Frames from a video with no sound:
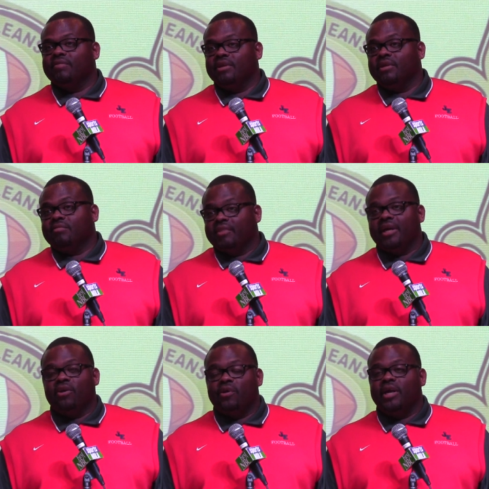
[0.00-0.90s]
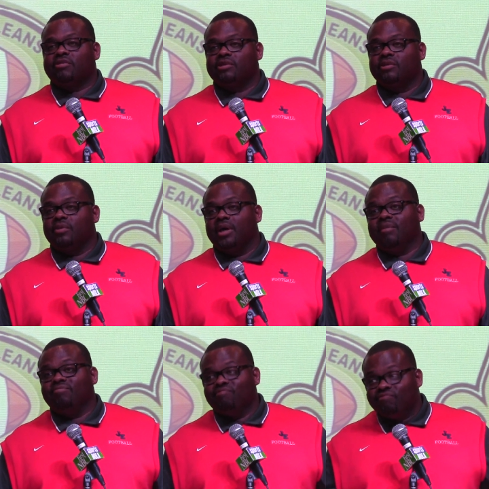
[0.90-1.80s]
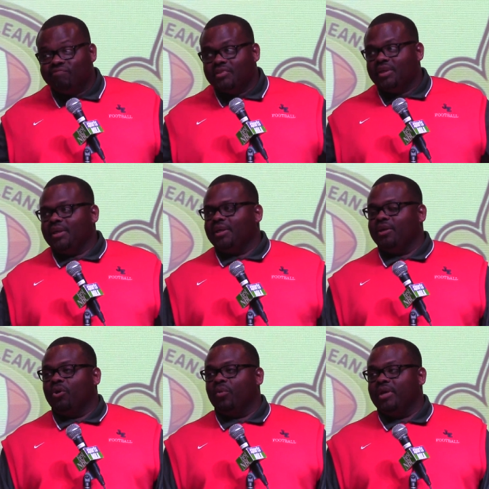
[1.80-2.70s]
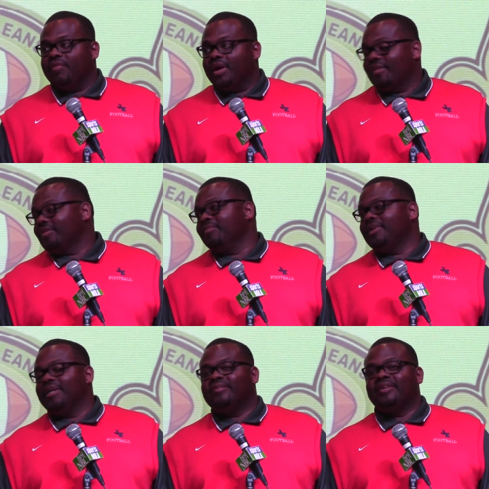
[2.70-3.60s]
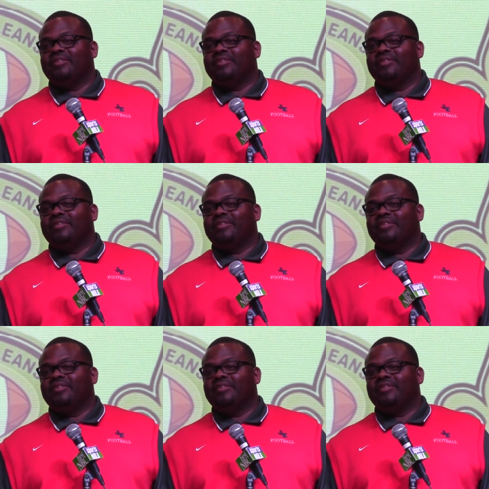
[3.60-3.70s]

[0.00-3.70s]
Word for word: You know, they can go to that school, and you know, we even got some kids